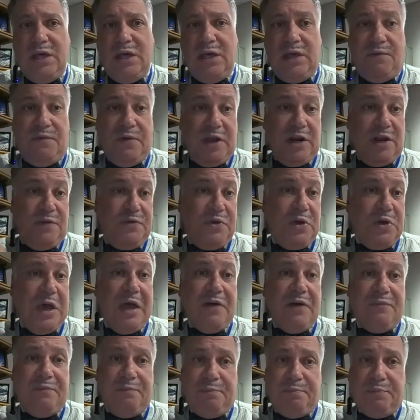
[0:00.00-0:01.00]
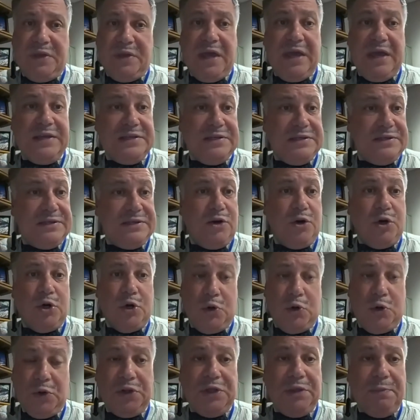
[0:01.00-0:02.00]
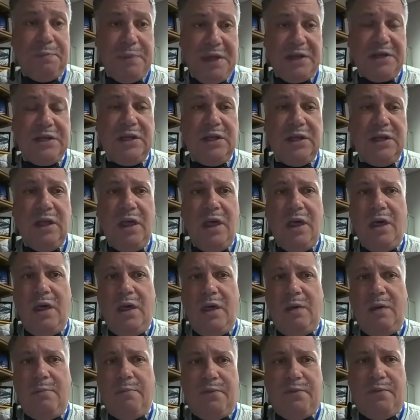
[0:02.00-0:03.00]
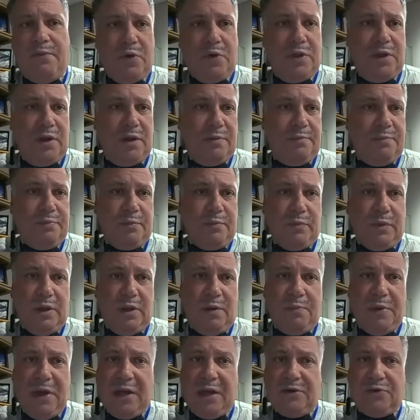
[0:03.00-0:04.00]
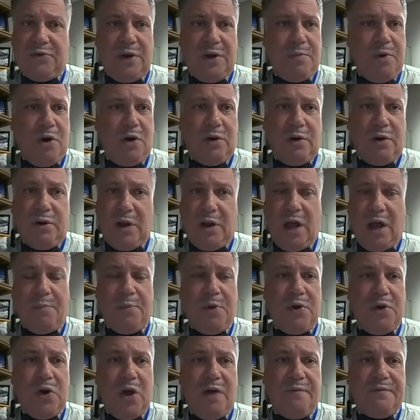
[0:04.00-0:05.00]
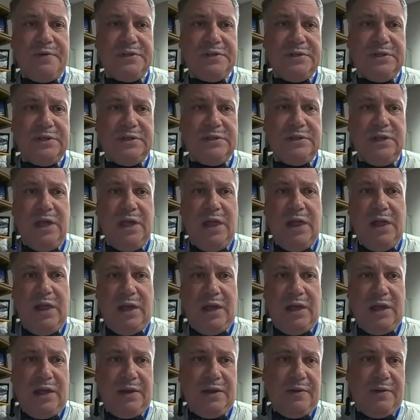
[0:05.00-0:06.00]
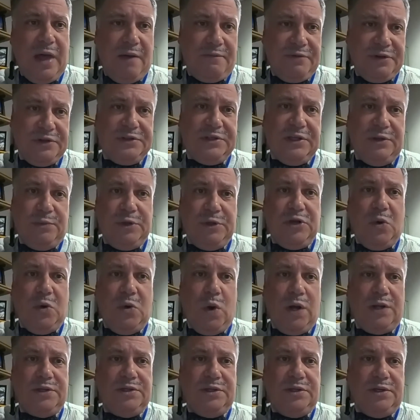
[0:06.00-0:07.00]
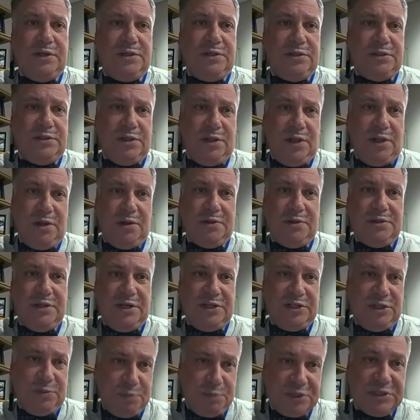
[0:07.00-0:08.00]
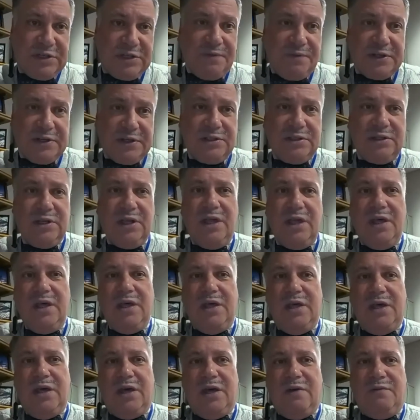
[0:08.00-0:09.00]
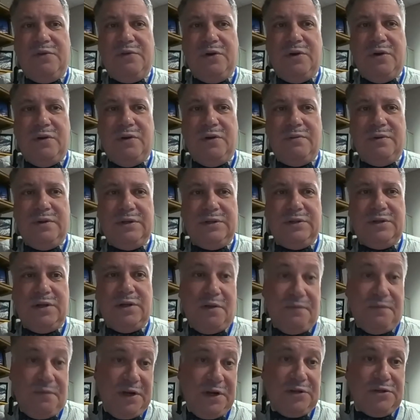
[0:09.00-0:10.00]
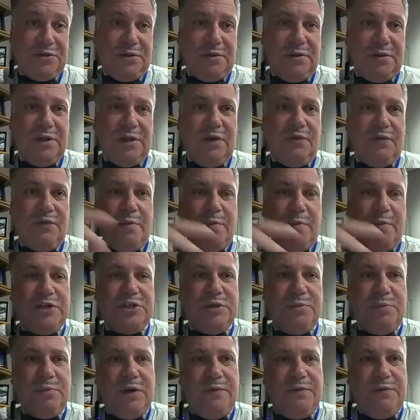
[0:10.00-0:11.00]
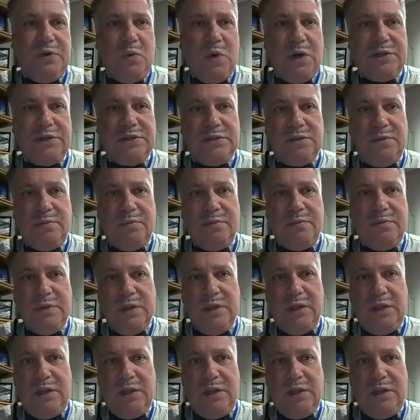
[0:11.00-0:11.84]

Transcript: If any of you have cases that are currently pending before the uh, patent, trademark, or copyright offices, uh, obviously we don't want you to disclose any specifics of your confidential information, but if you want some